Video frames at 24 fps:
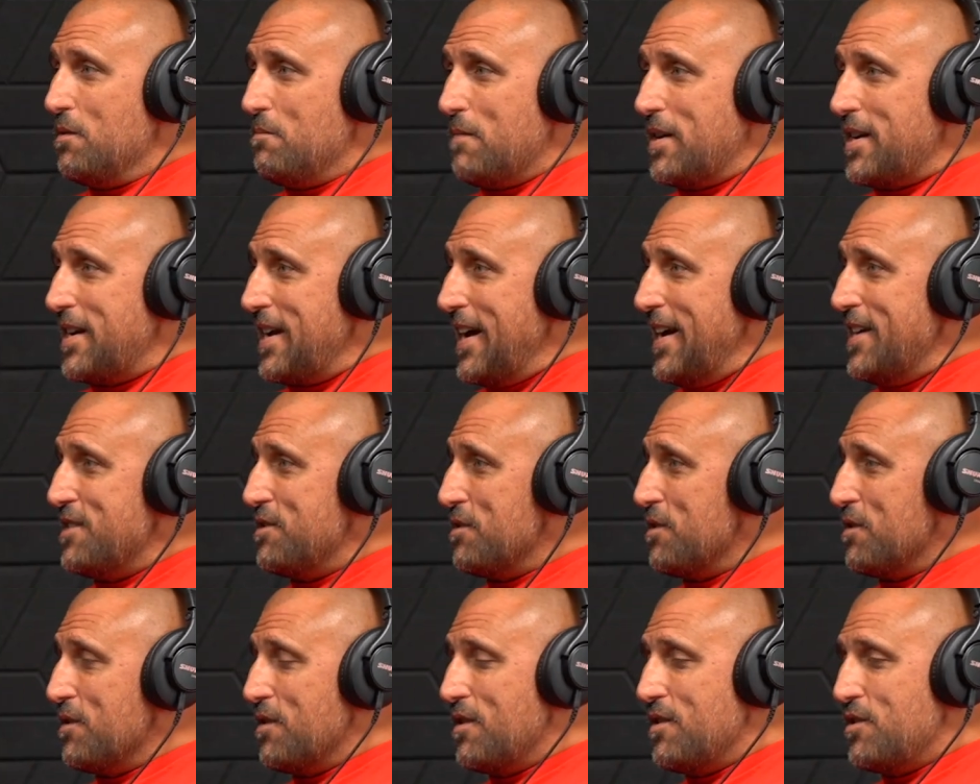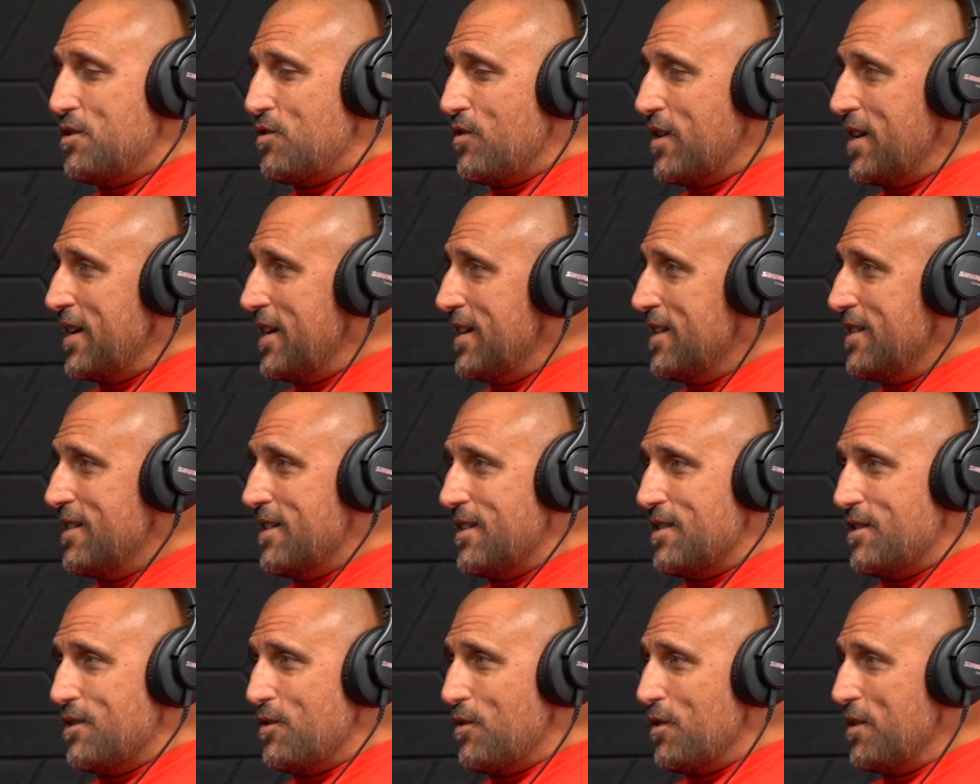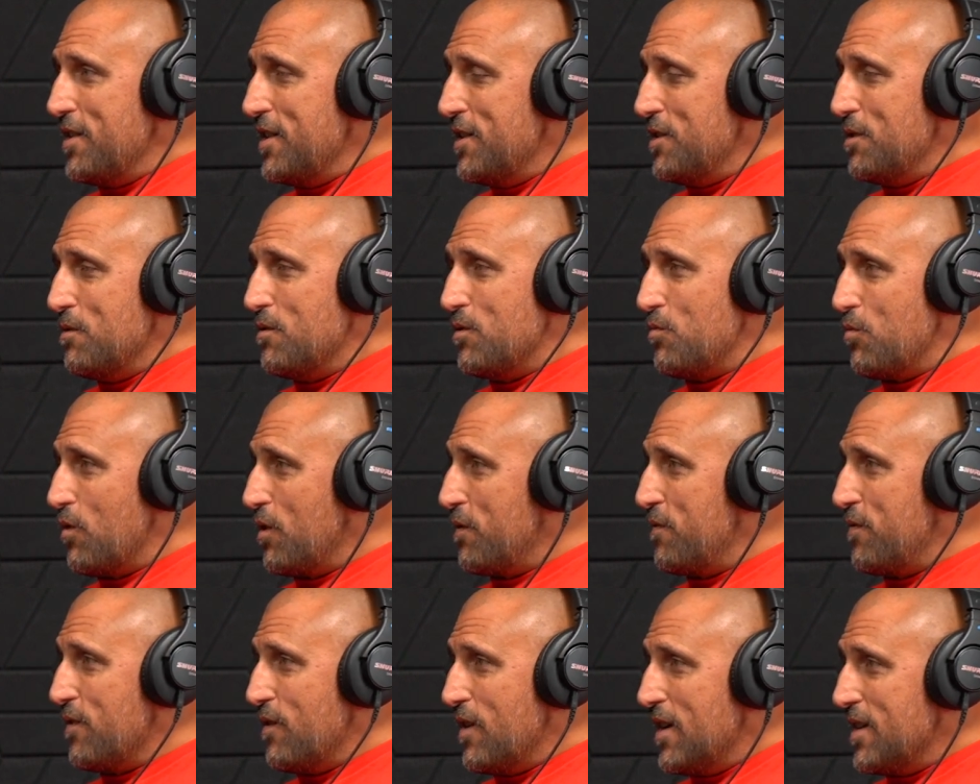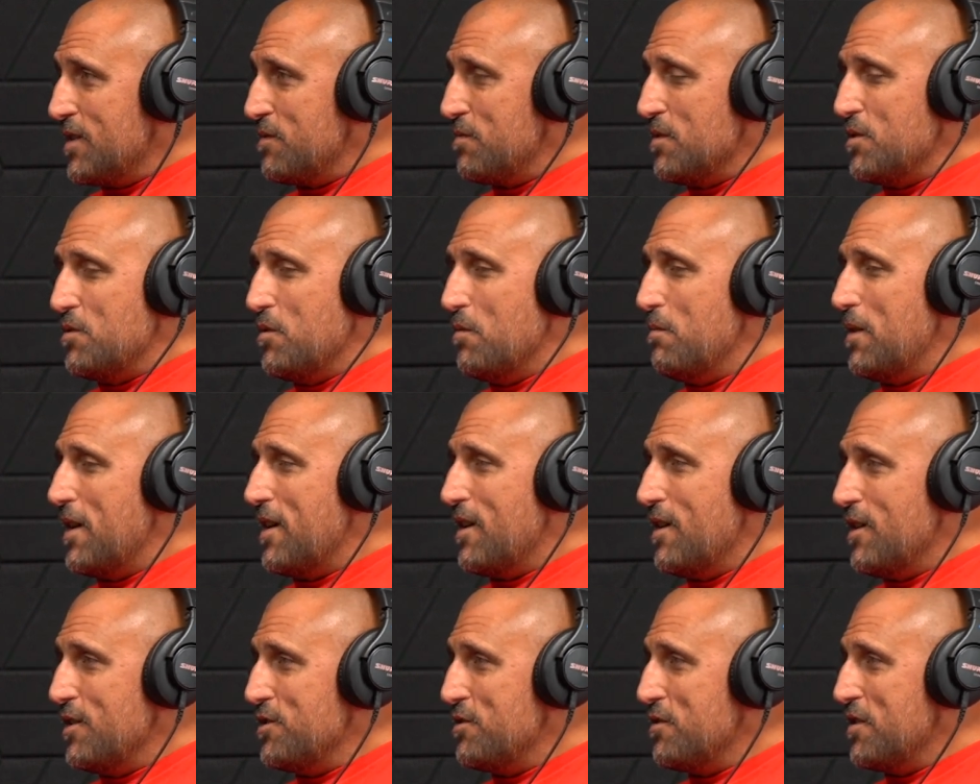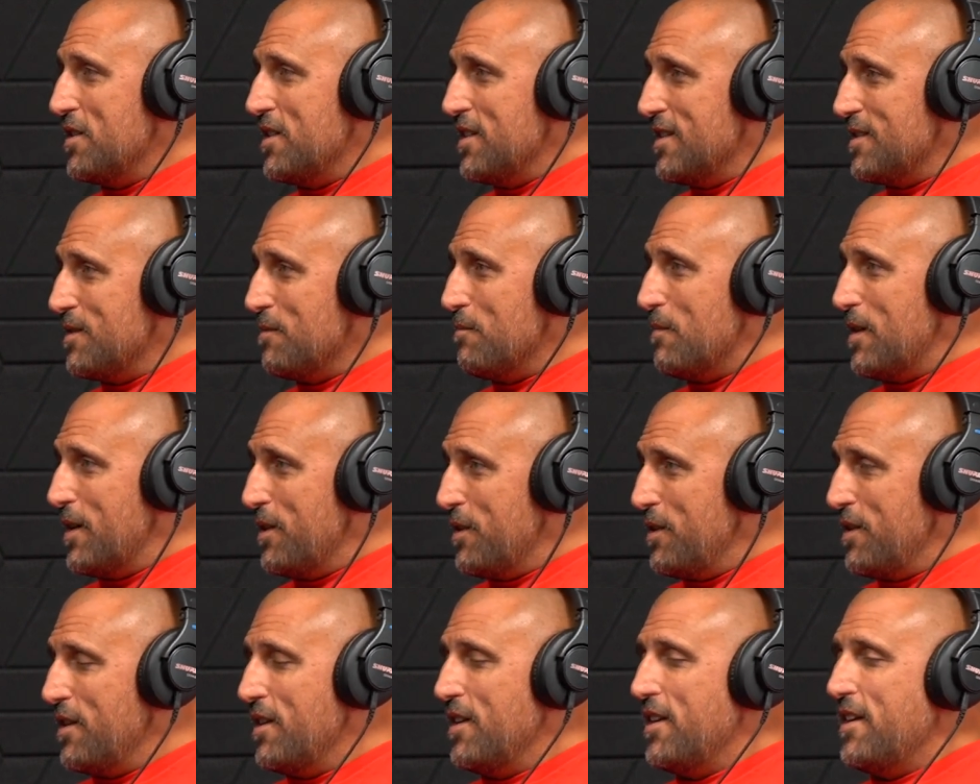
My guys are trained. All they do is work for us. We do about 100 of these a month.